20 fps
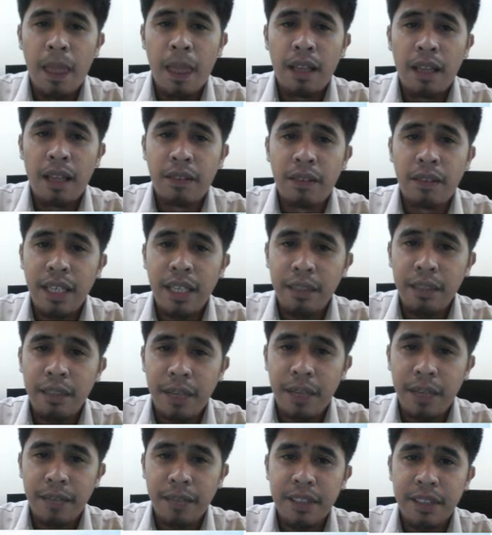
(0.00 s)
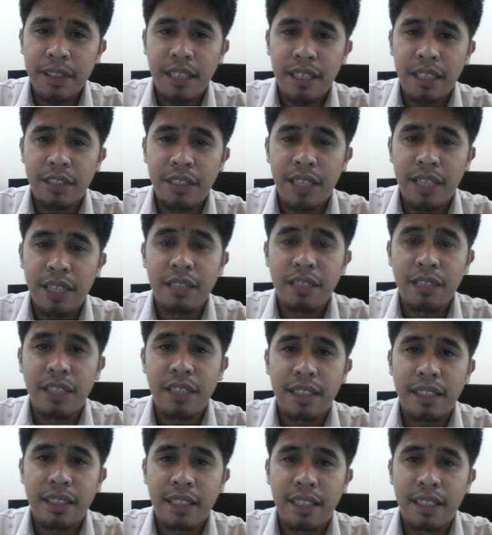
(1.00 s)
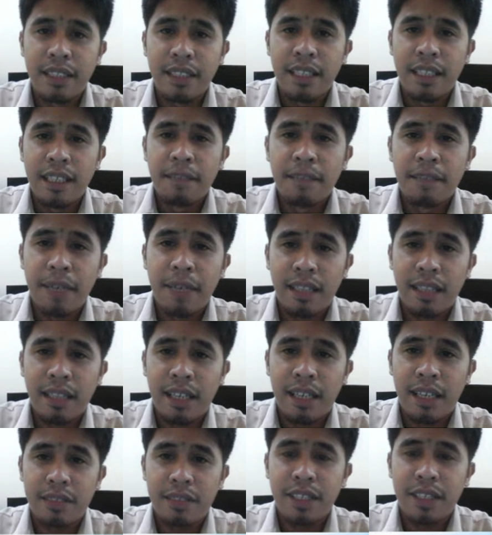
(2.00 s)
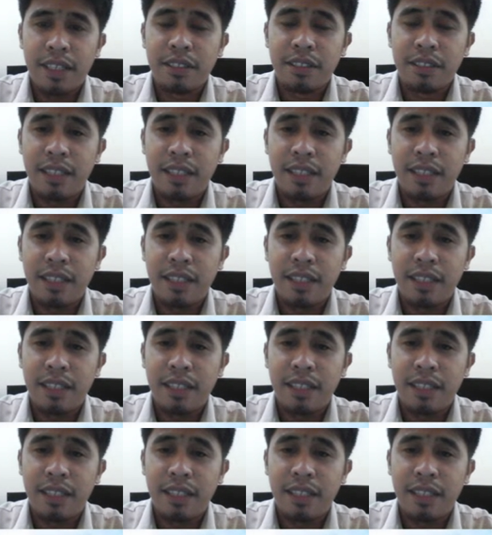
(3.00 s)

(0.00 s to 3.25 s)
Radio waves are generated by electric